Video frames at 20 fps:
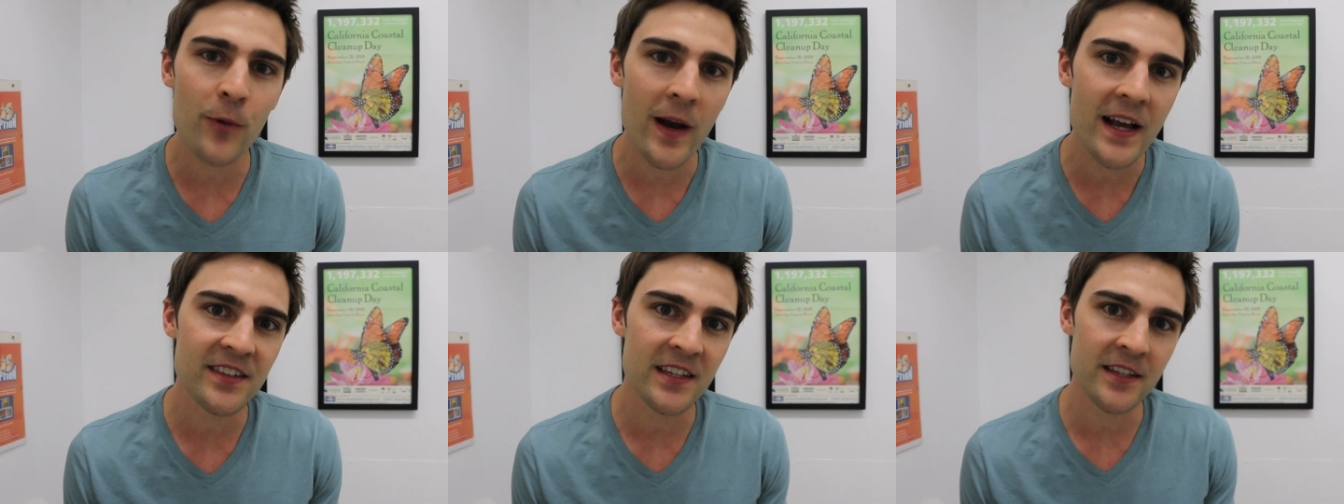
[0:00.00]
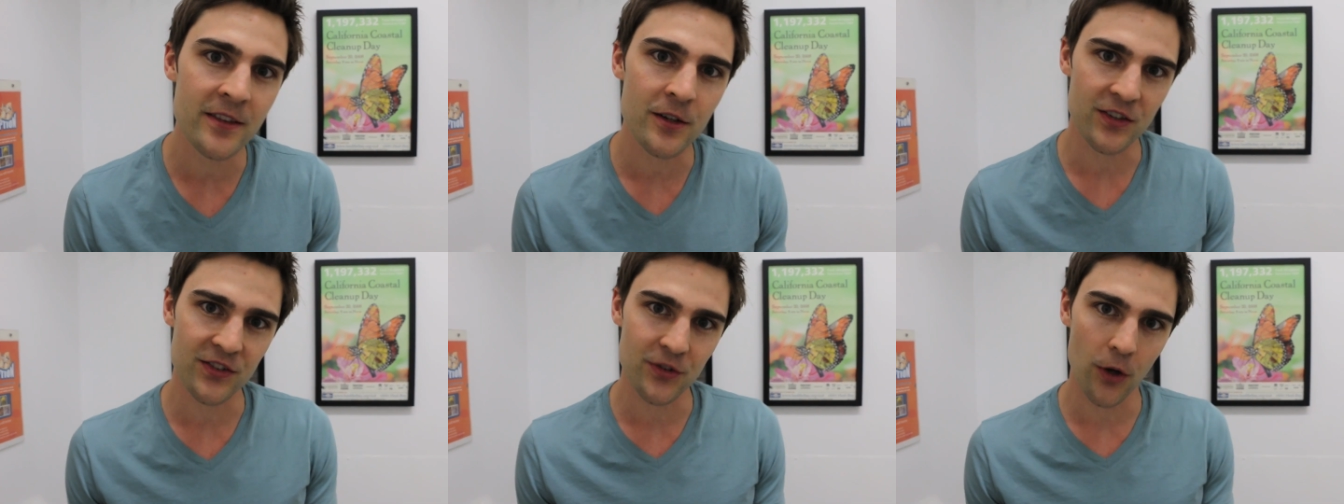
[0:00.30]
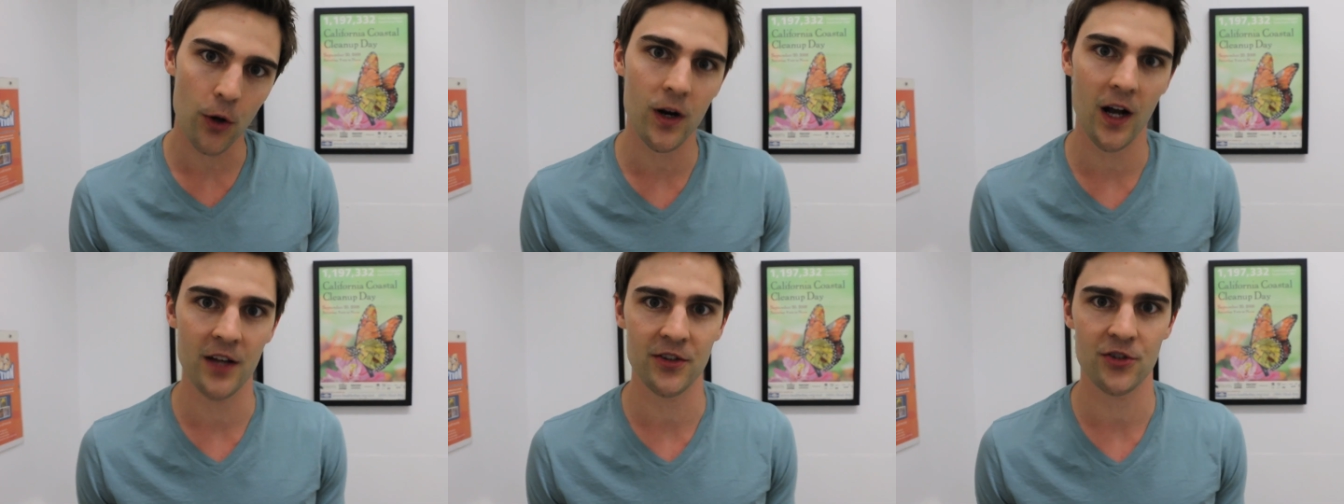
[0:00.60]
raising their
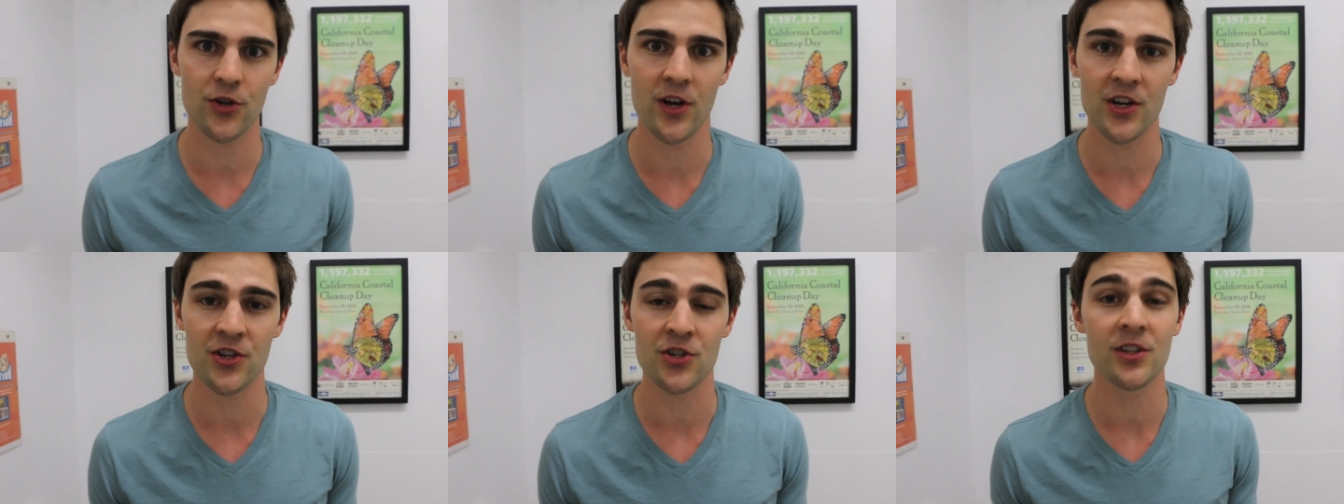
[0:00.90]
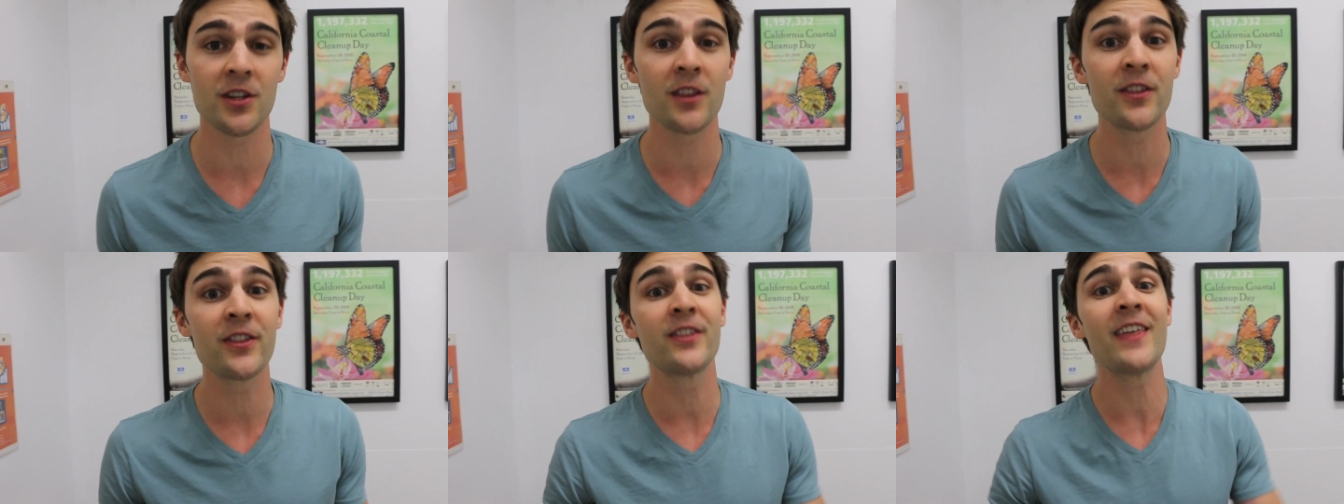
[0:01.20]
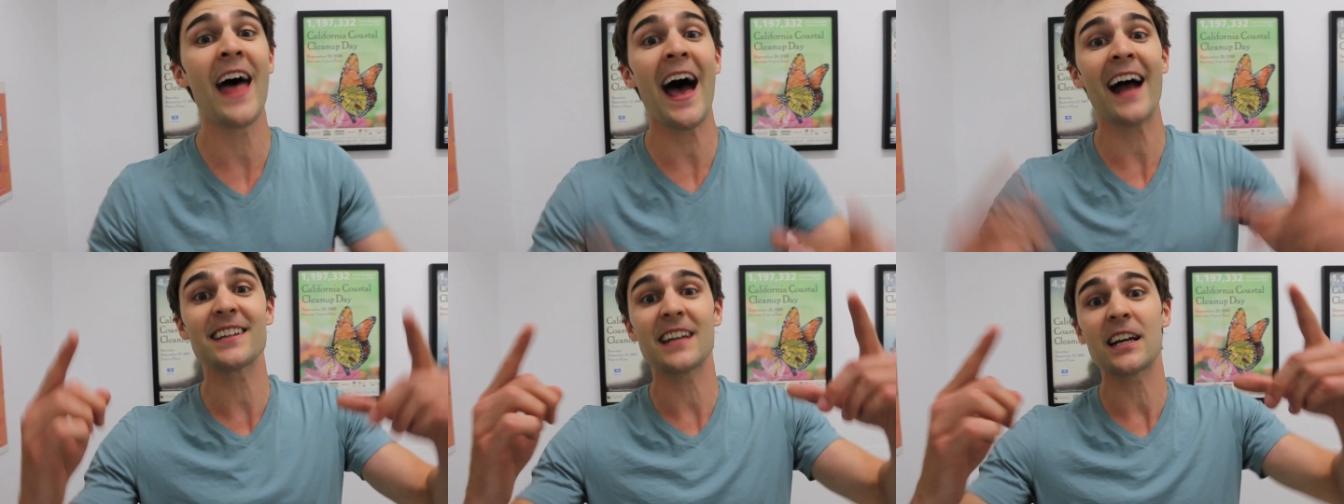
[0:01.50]
salt concentration to
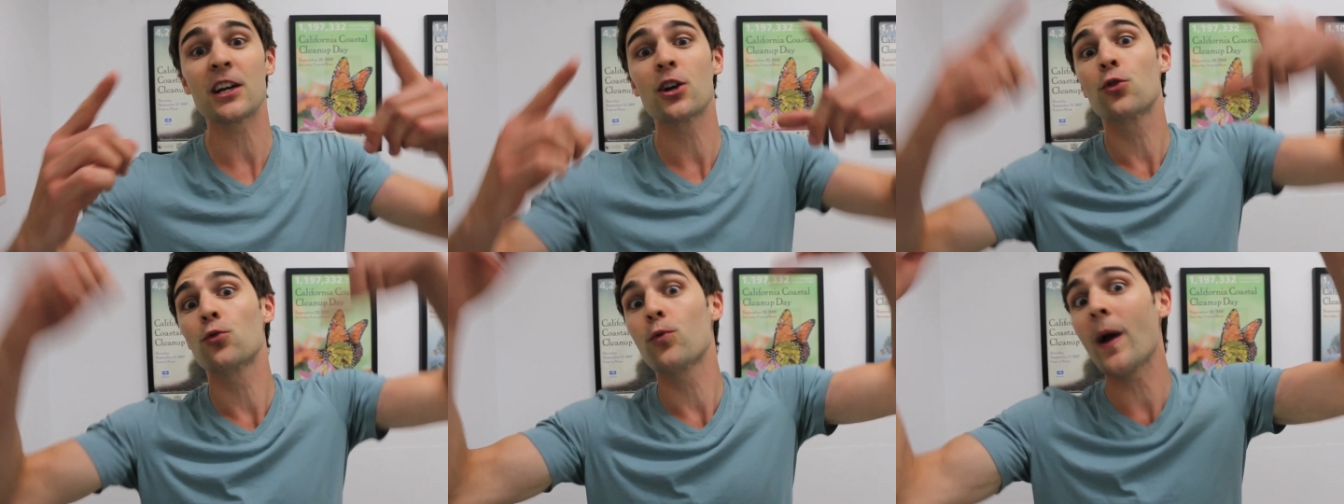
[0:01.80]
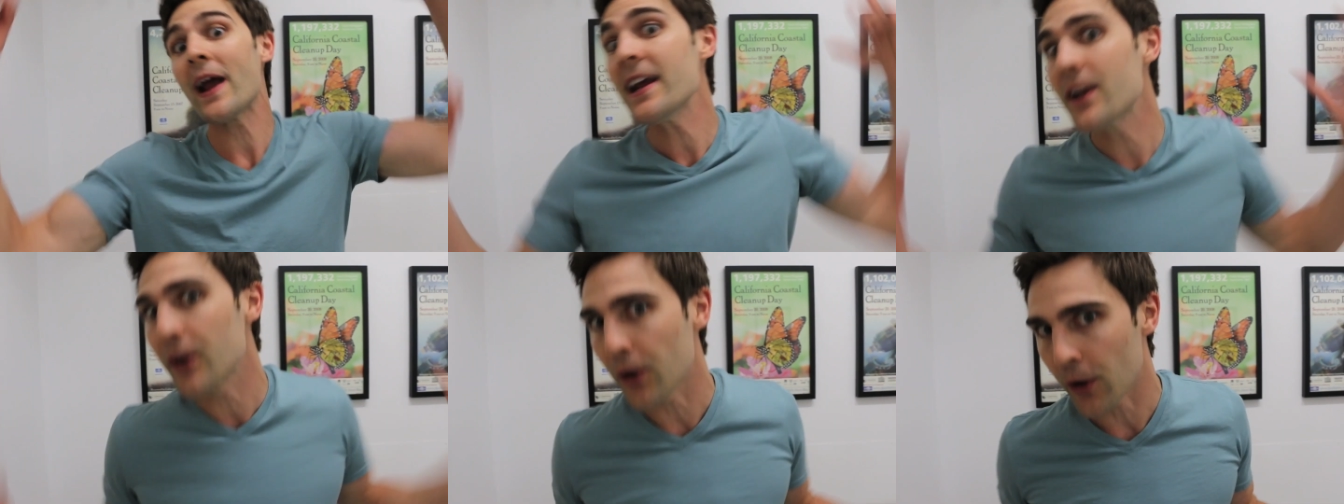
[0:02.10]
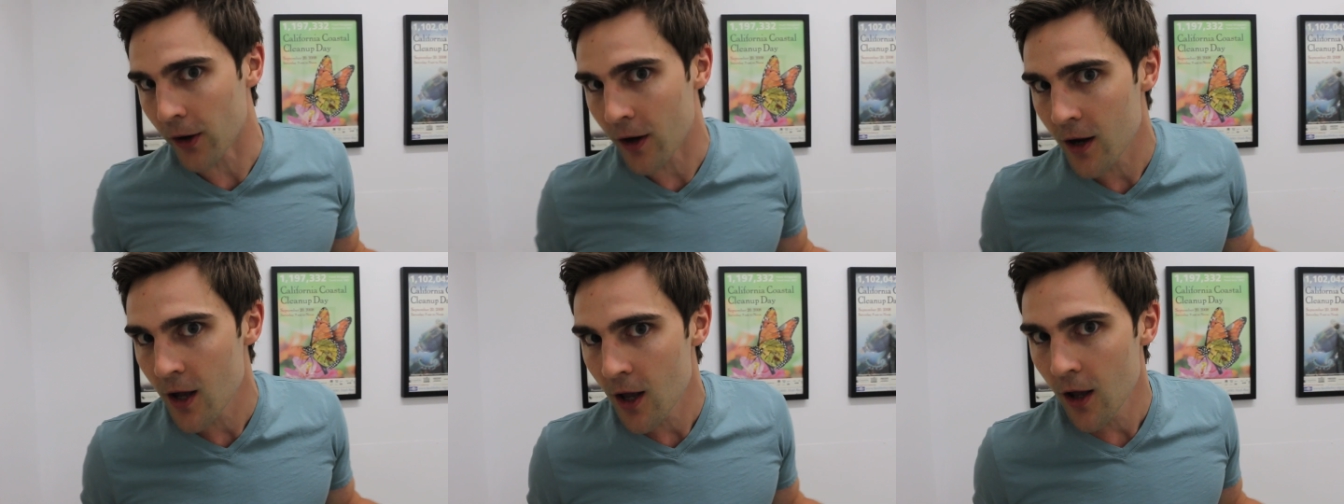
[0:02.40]
that
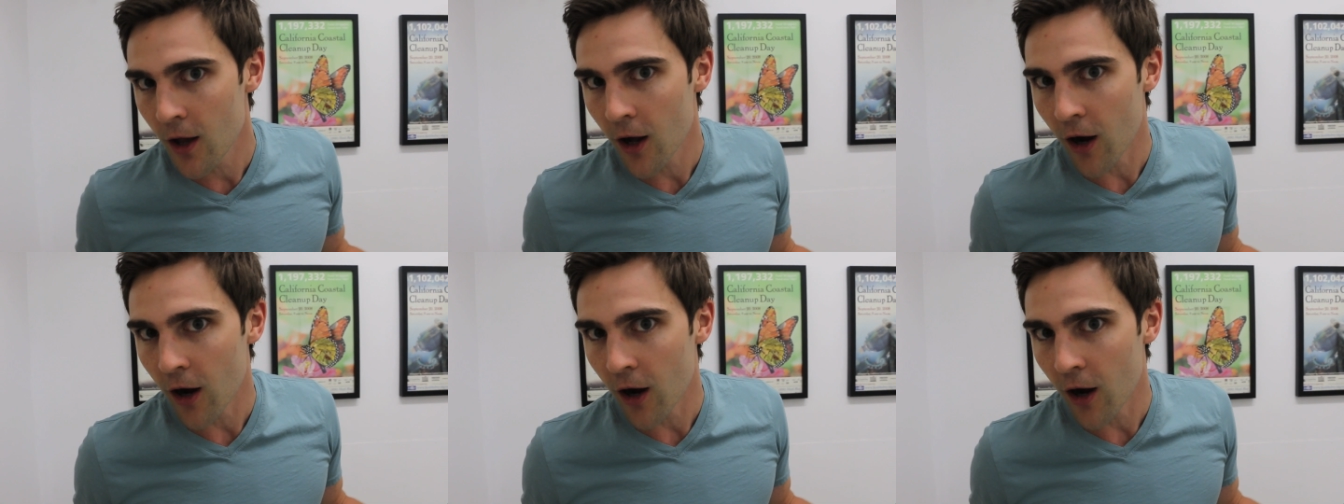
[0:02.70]
greater